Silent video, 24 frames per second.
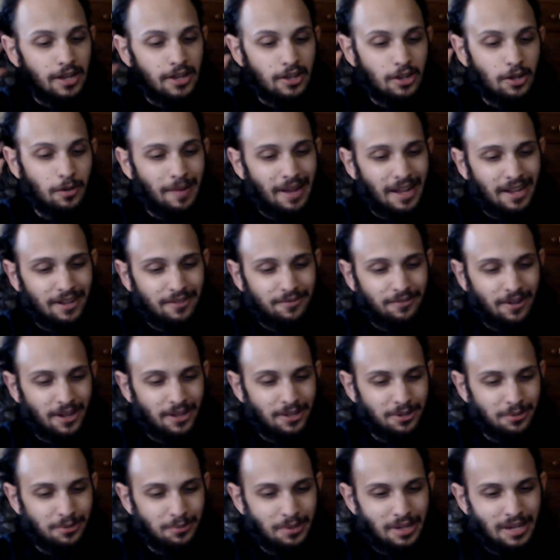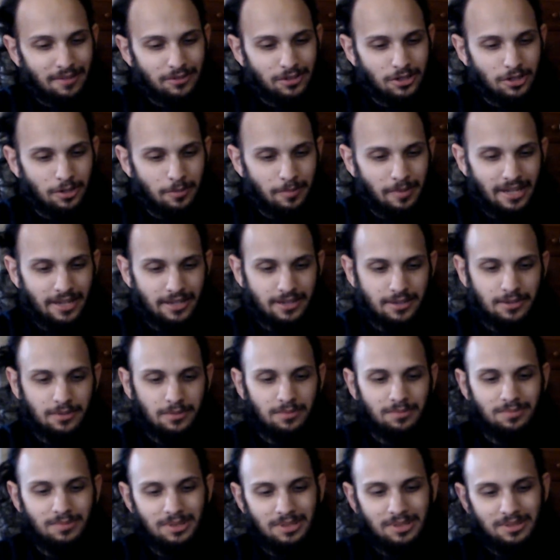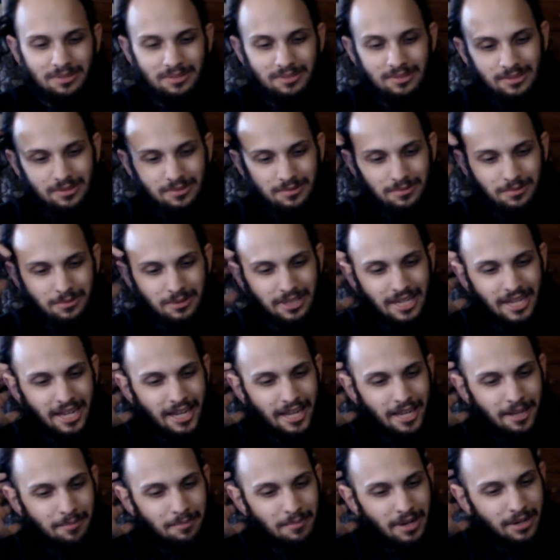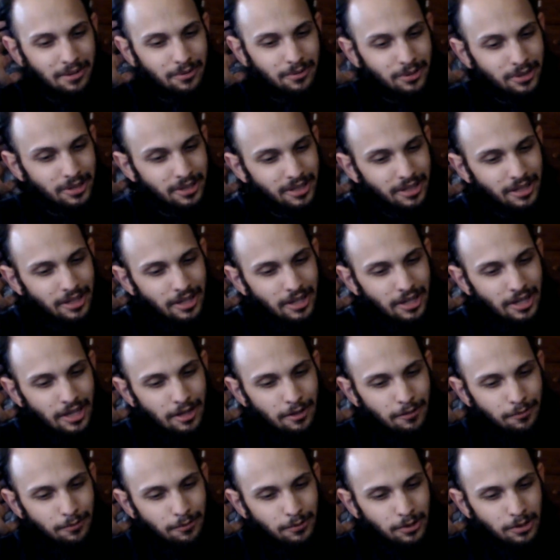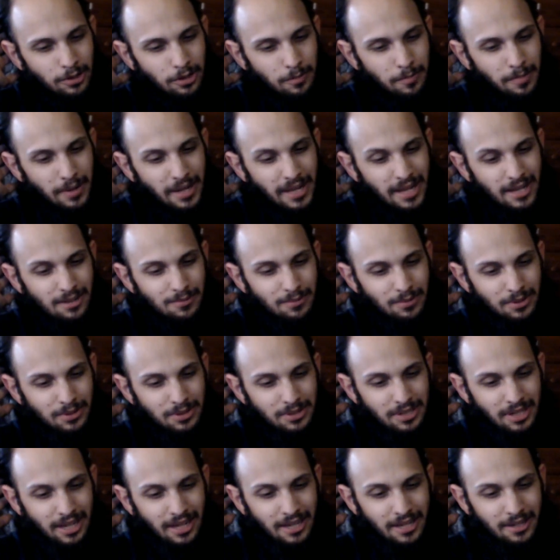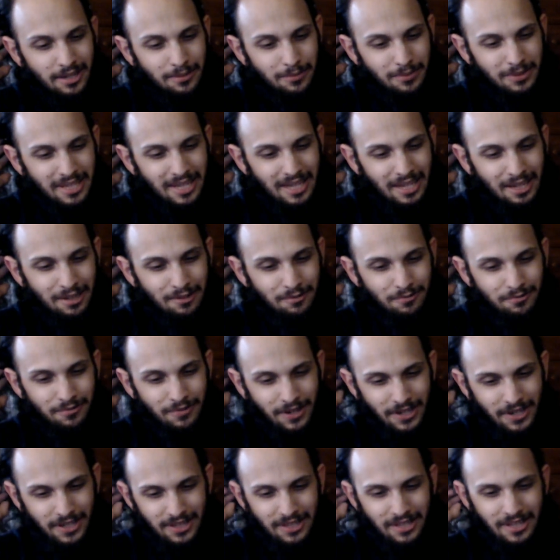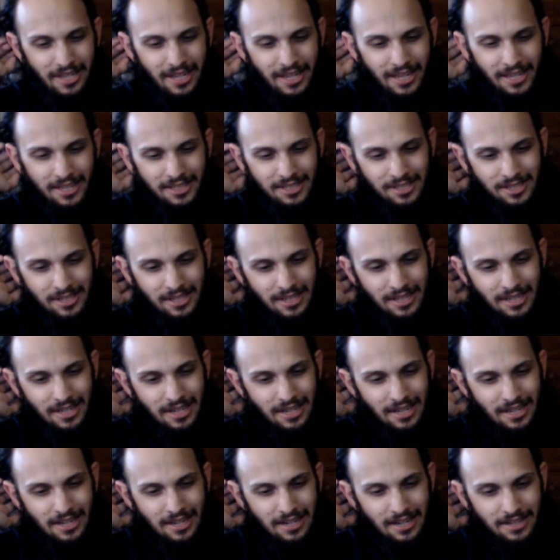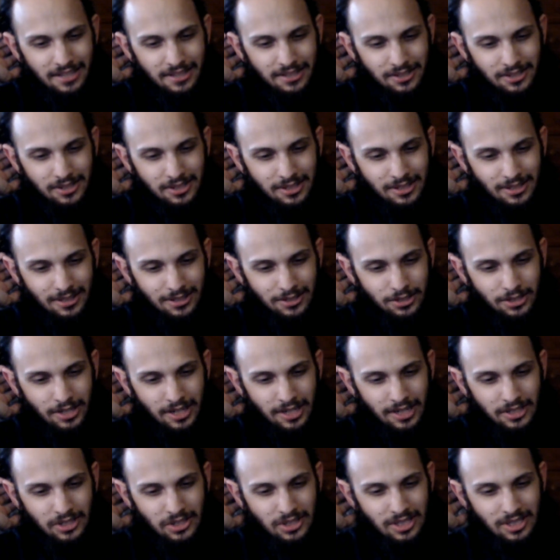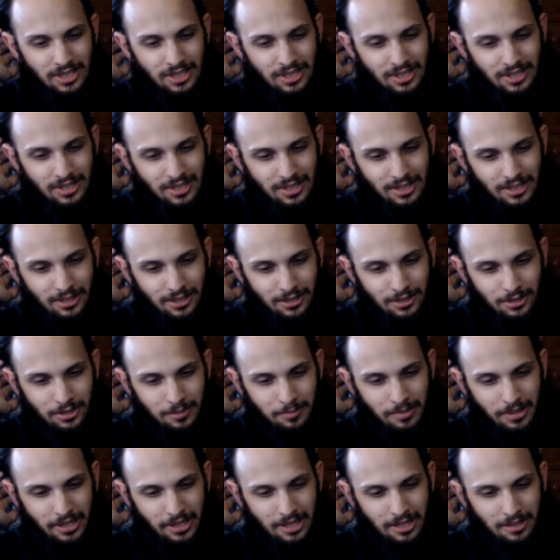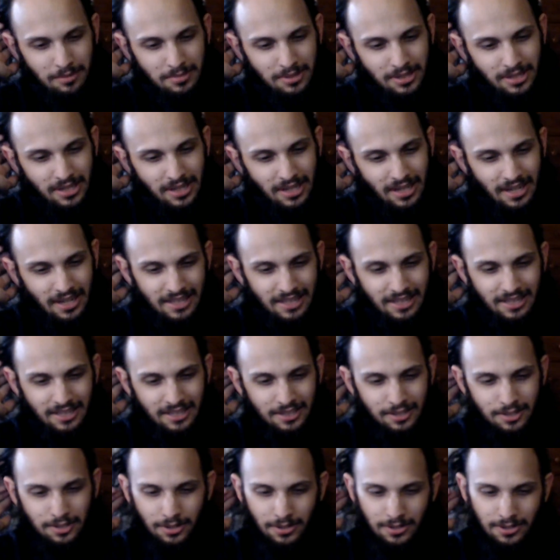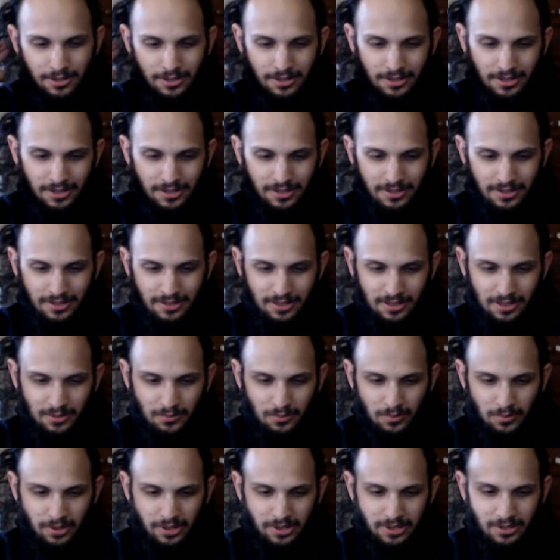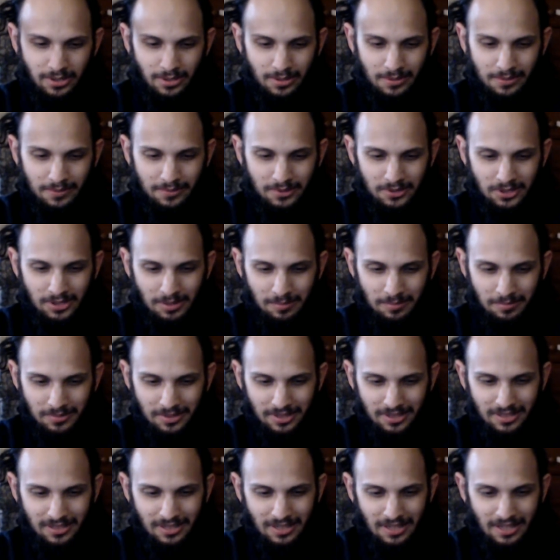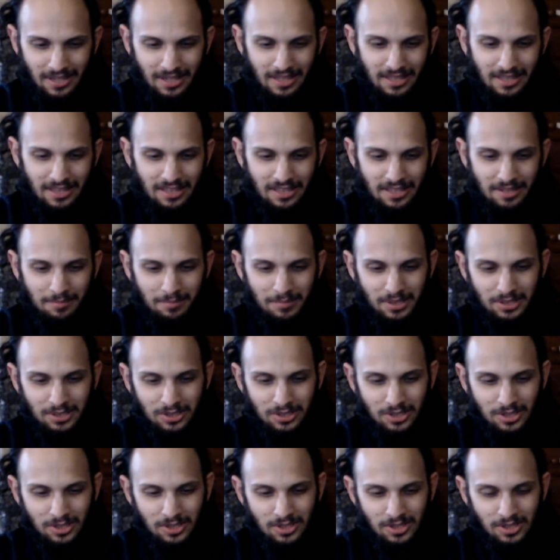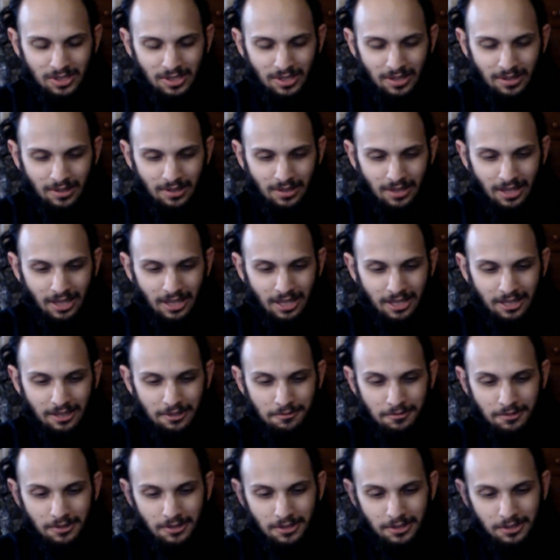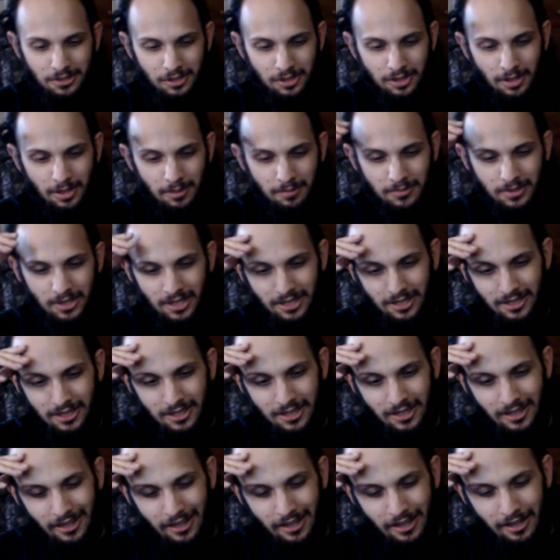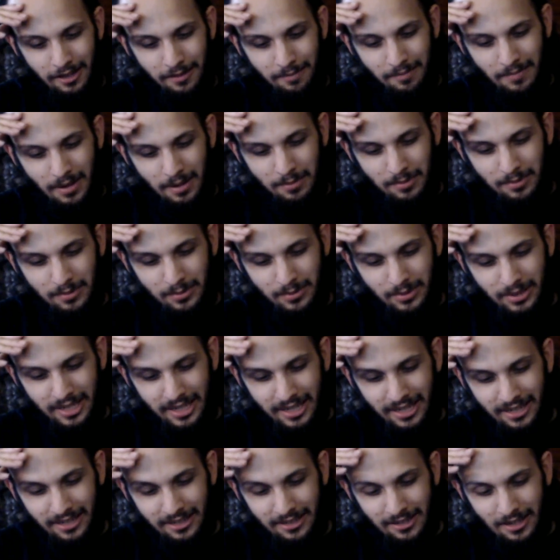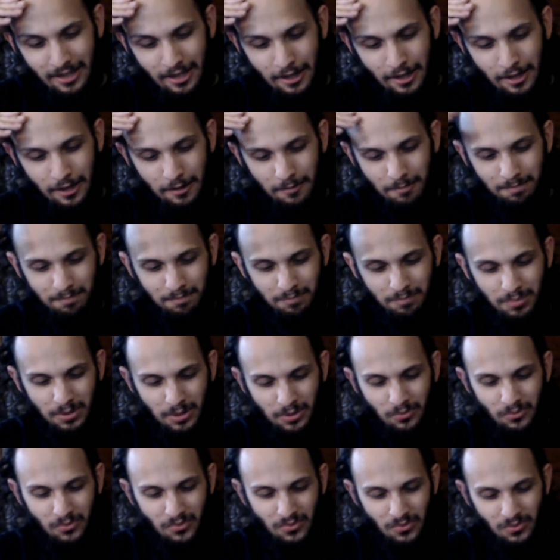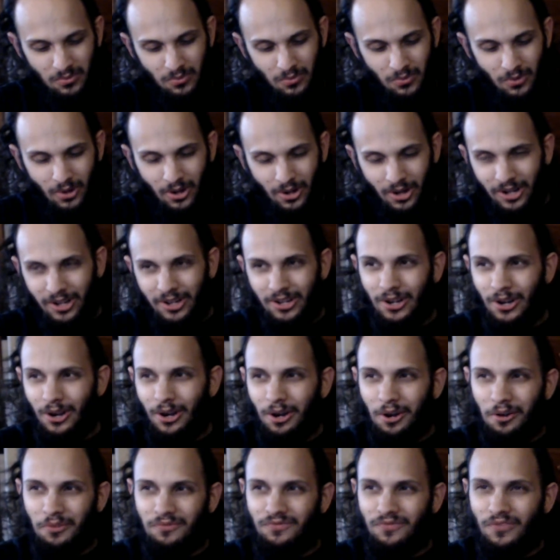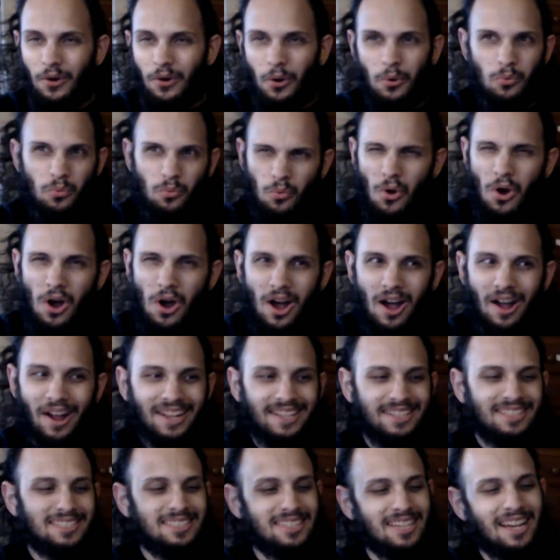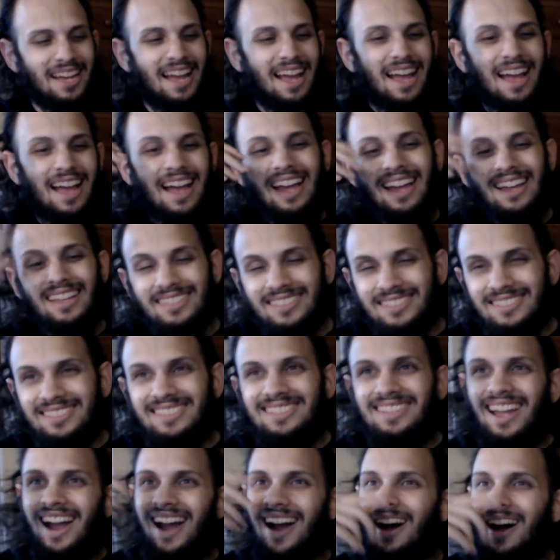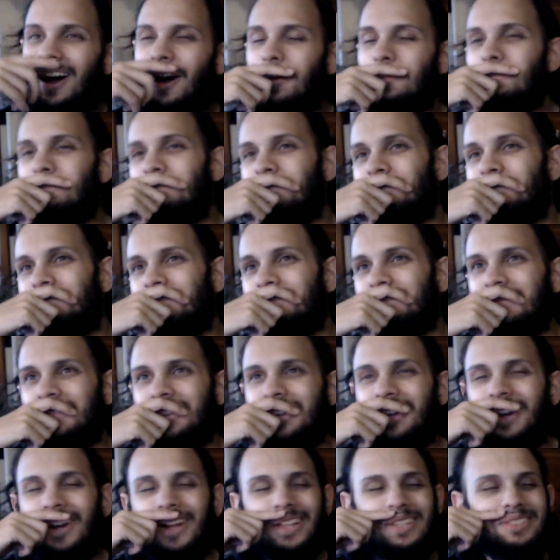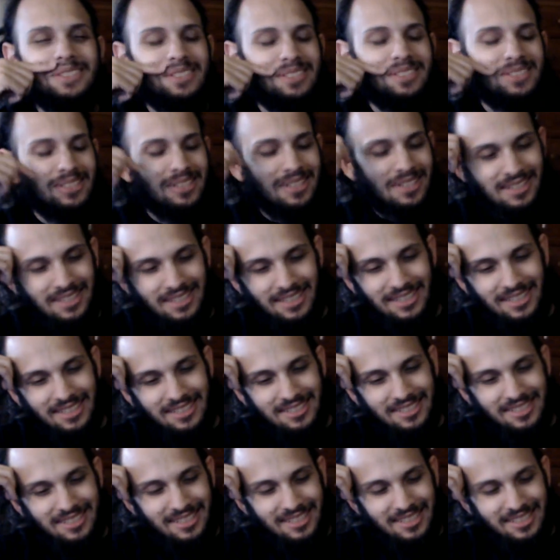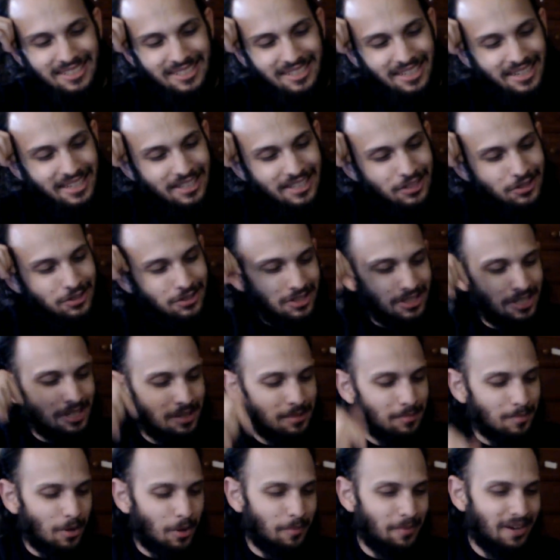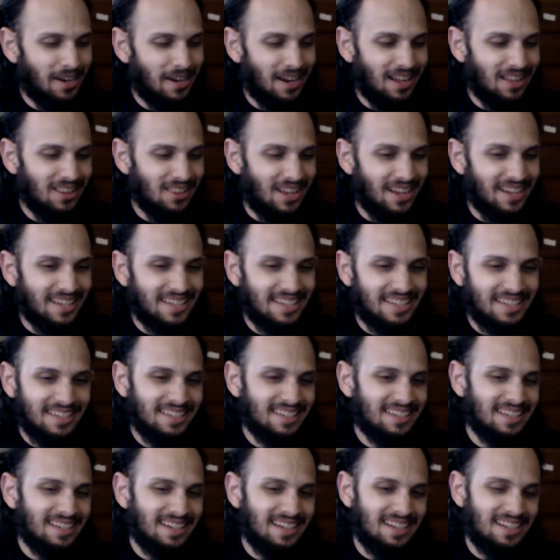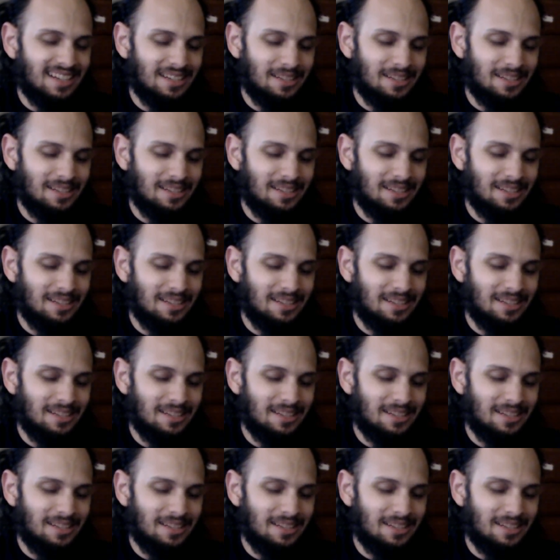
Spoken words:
Go back, Father, we have to go back. We can't, Myra. If we go back, we'll die. We can't fight that. And there's still a chance they didn't kill your babe. They took her. They wanted her for something. That means she's still alive. Someday, maybe we can. But wanted her for what? Yeah, it's an interesting moment. I like it.